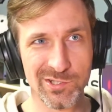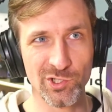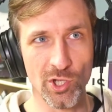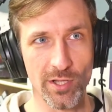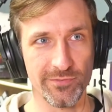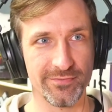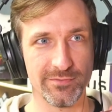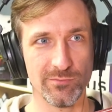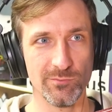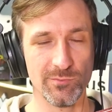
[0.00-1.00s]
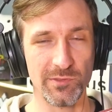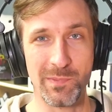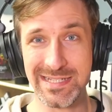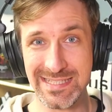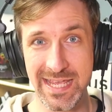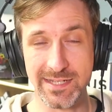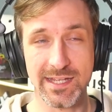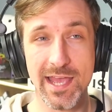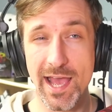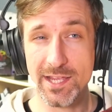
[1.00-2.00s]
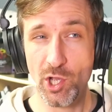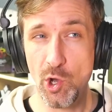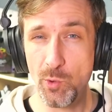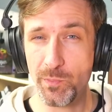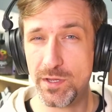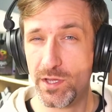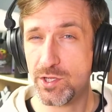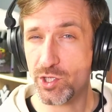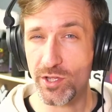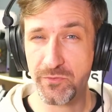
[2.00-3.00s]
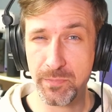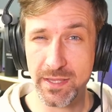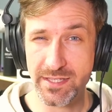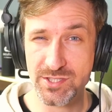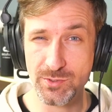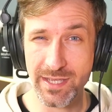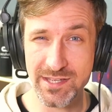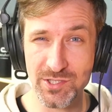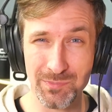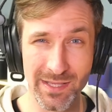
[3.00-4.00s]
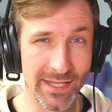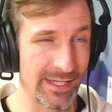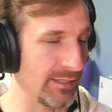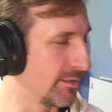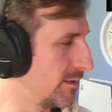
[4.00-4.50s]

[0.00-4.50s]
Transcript: golf with my dad. I hope Golf Plus you guys are planning